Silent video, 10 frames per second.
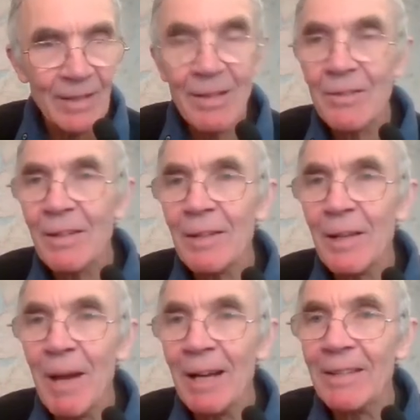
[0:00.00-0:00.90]
So there's
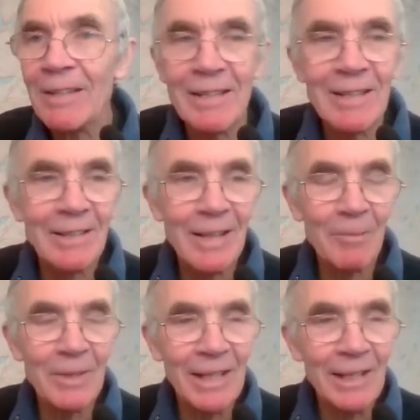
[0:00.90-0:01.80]
nothing about this that's set
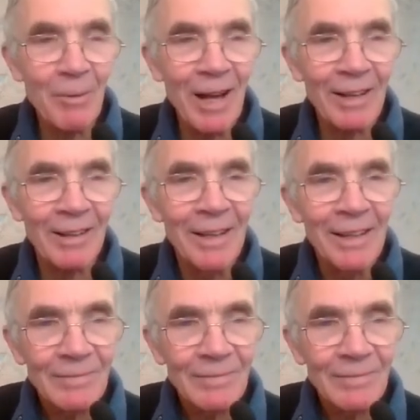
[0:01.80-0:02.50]
up particularly well.